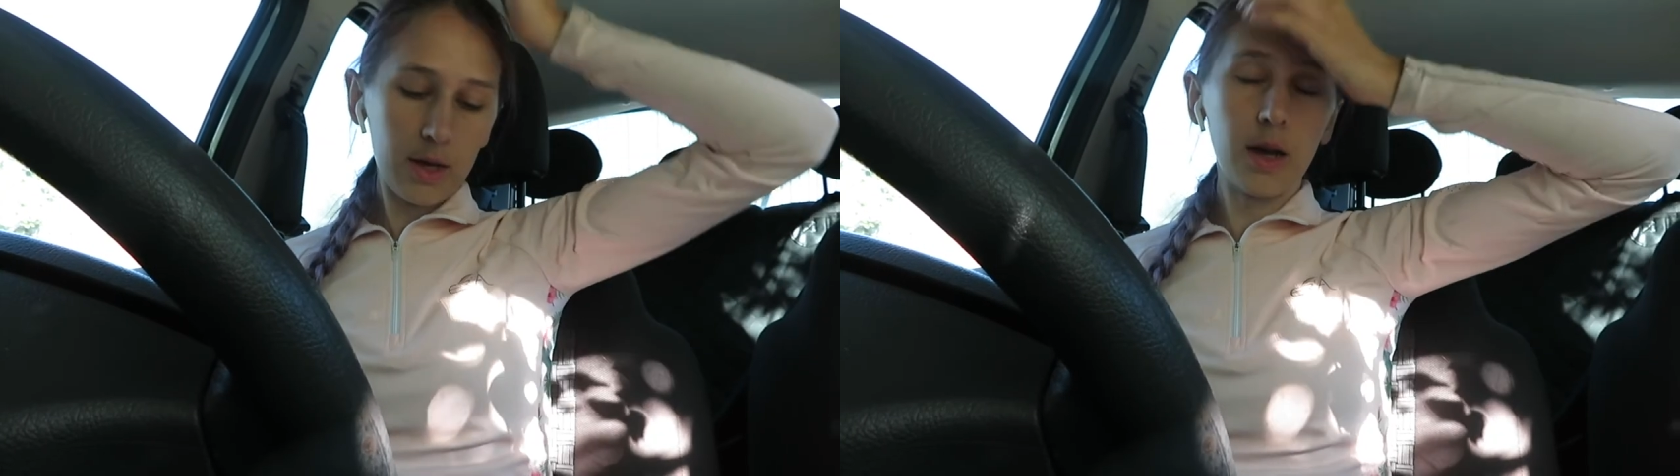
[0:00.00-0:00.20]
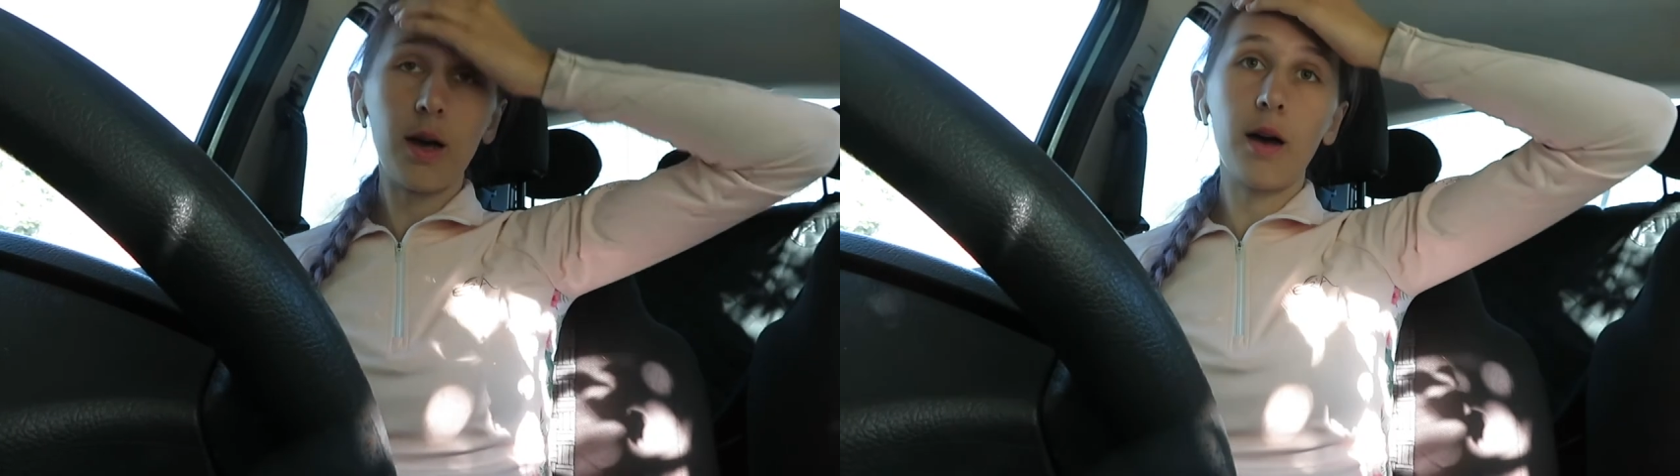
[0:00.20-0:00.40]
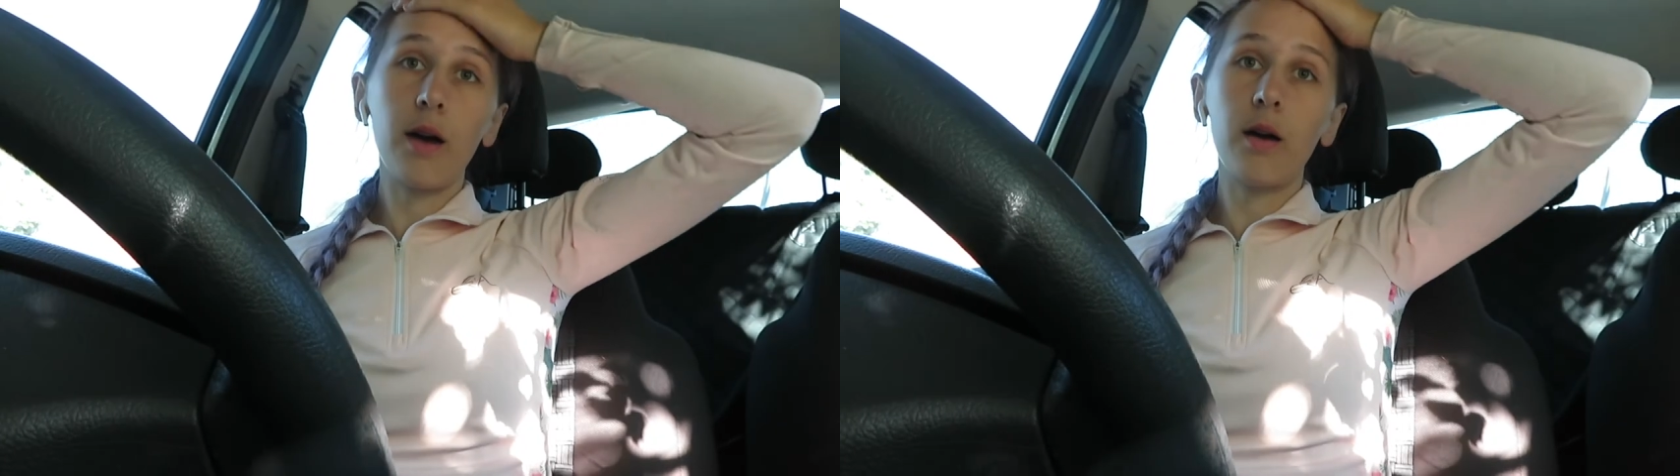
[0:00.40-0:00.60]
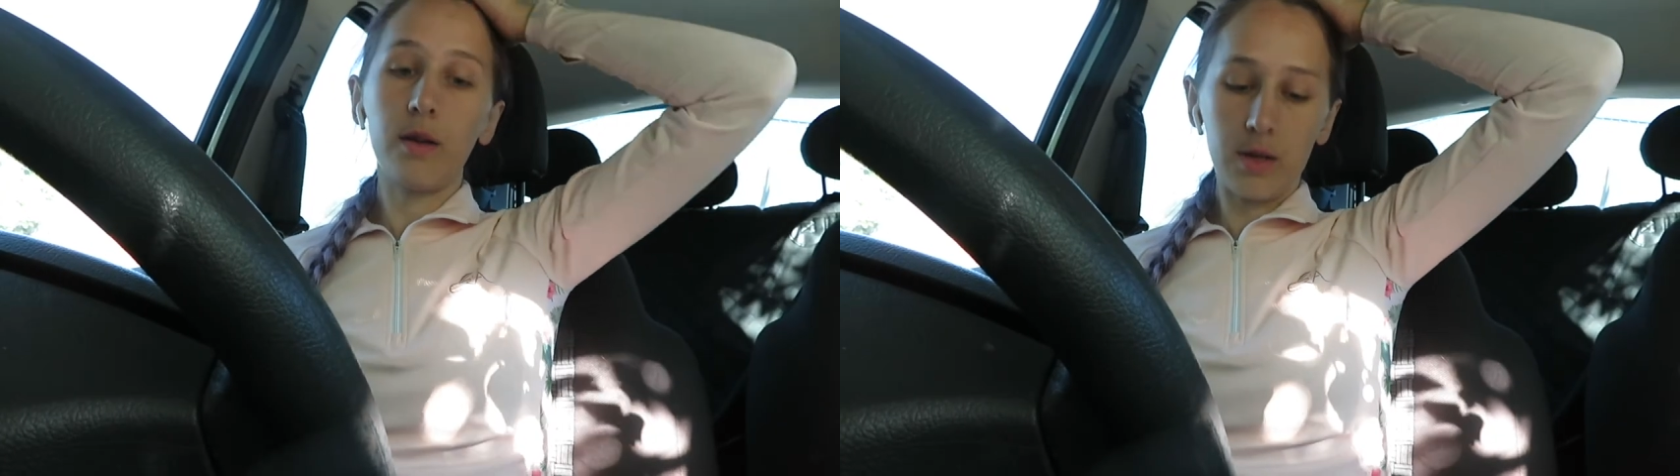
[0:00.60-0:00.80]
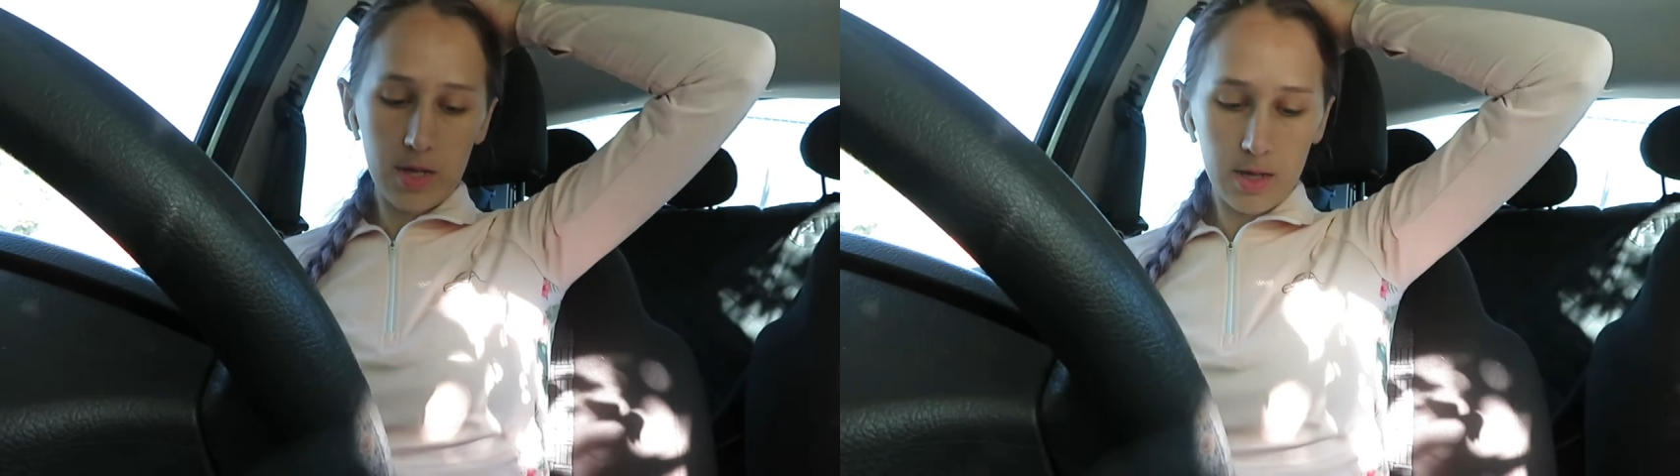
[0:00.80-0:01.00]
car
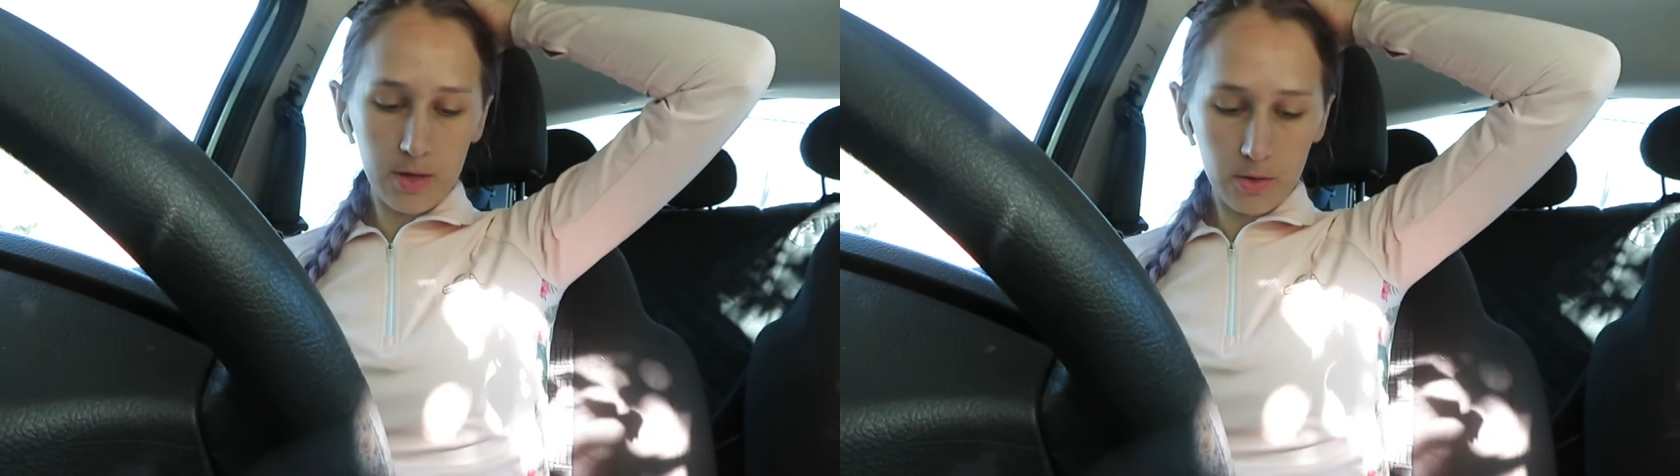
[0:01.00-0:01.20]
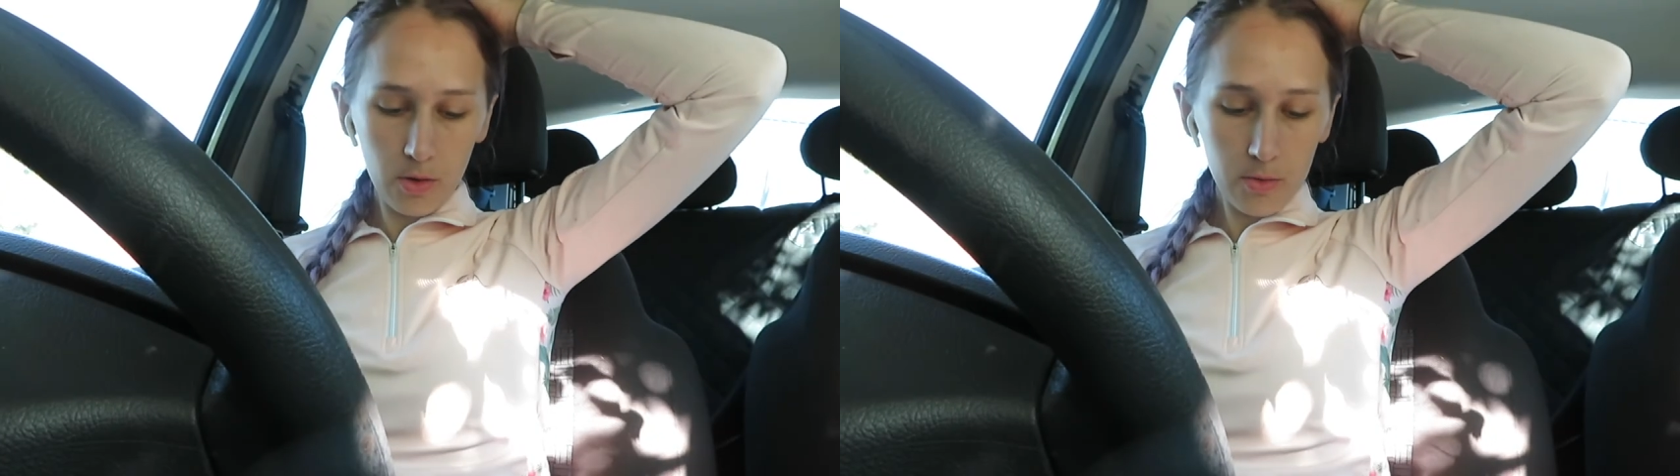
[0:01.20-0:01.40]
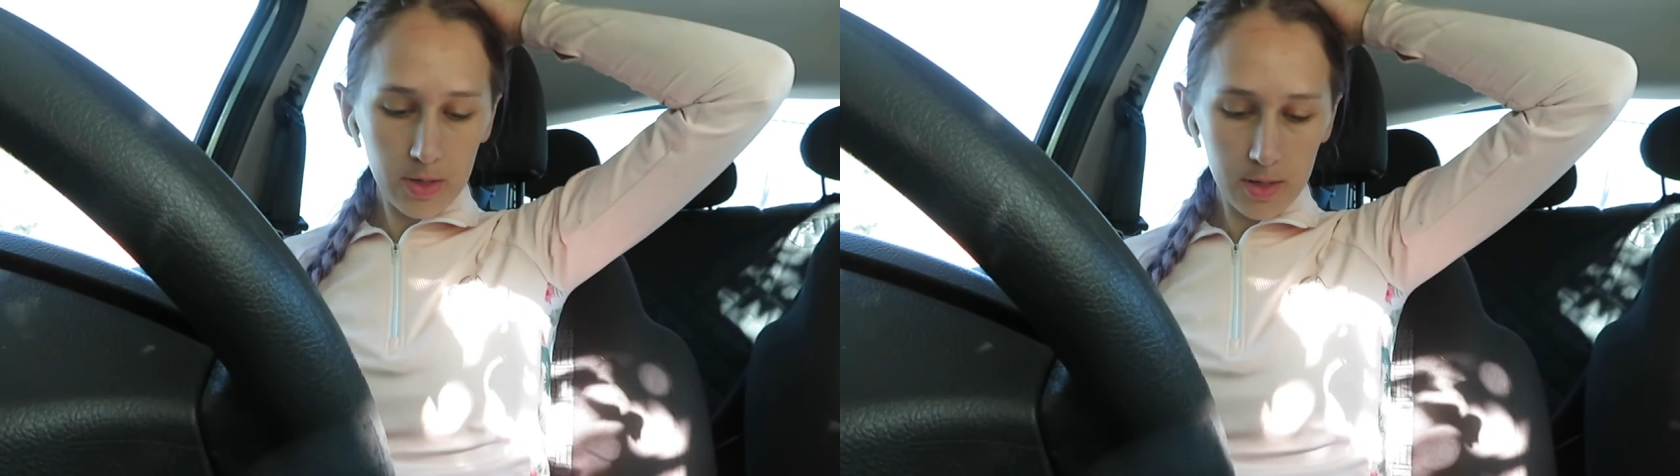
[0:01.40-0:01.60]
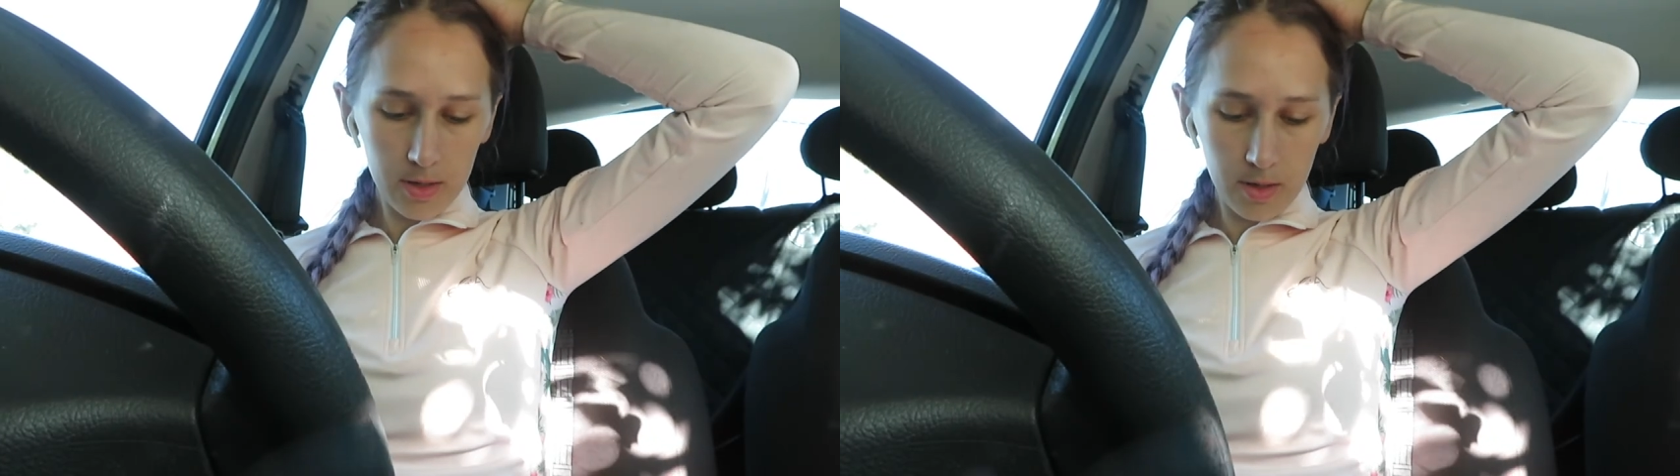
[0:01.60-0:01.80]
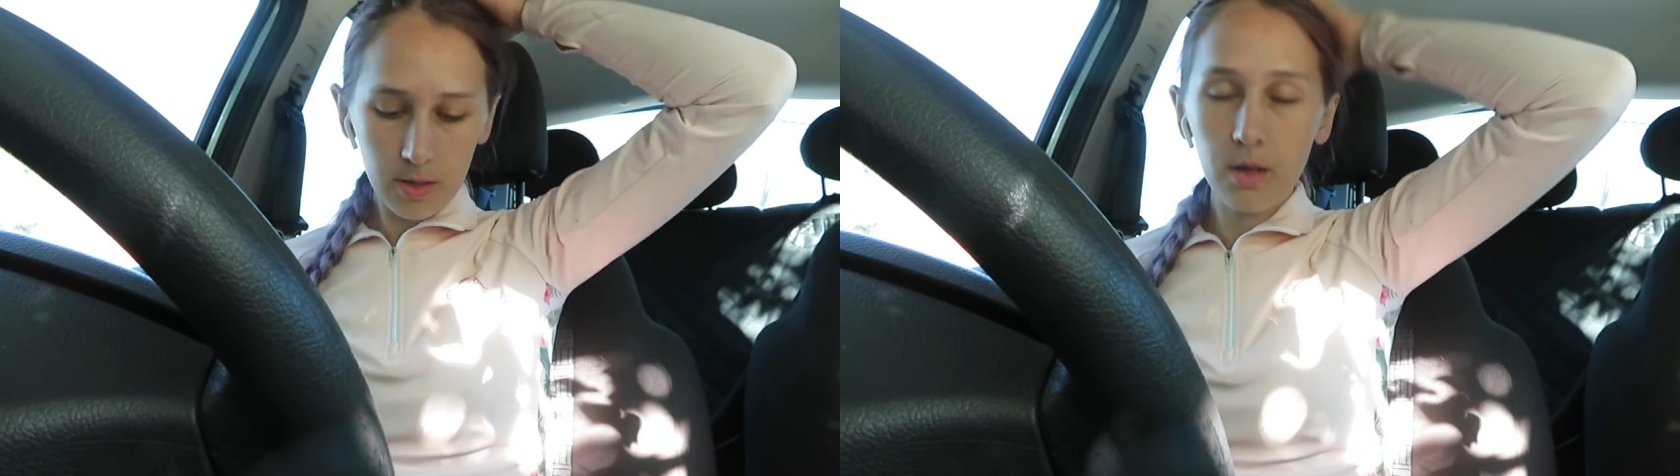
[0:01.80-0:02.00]
and all
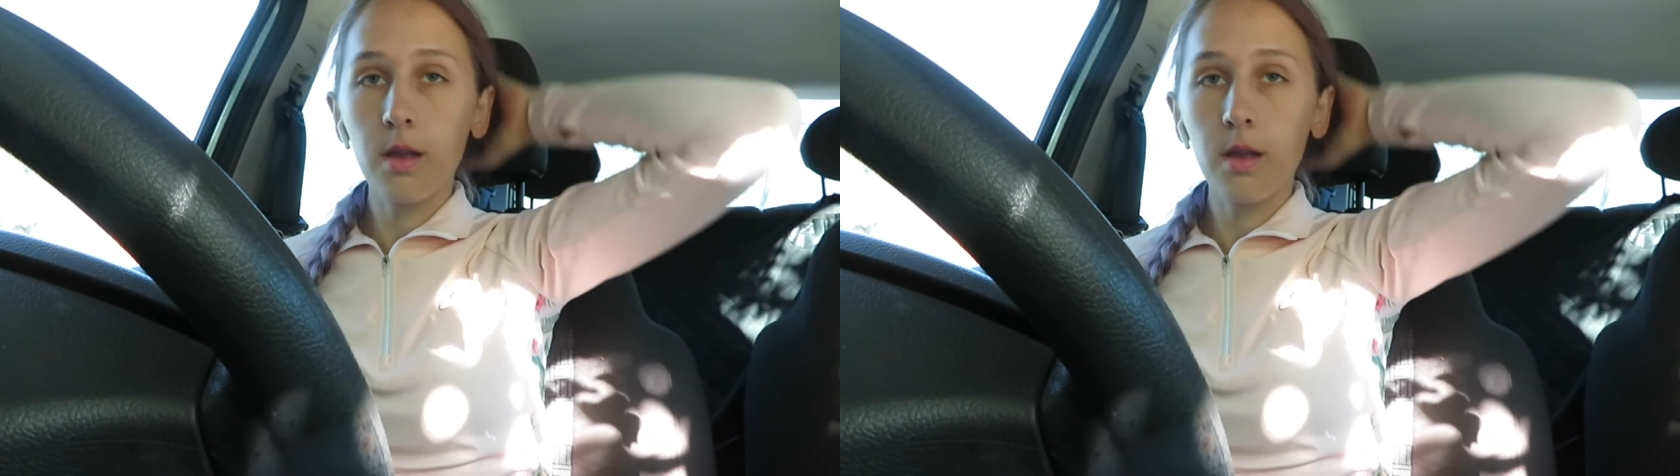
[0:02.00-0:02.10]
done.